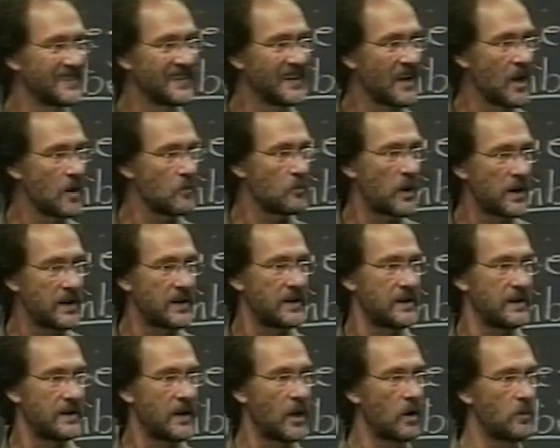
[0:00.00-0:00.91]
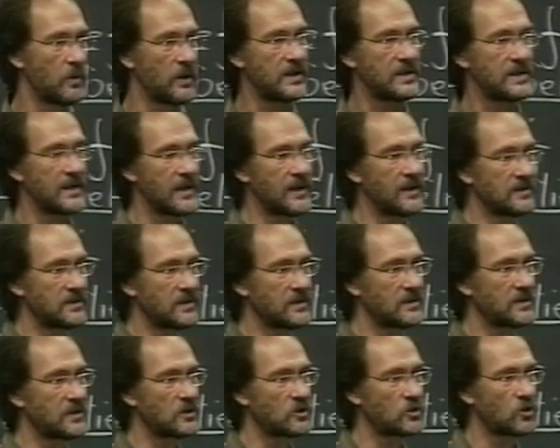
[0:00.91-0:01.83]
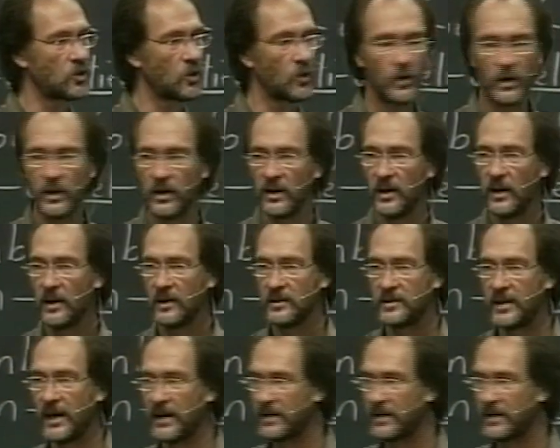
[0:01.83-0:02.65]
But nobody tells us the story that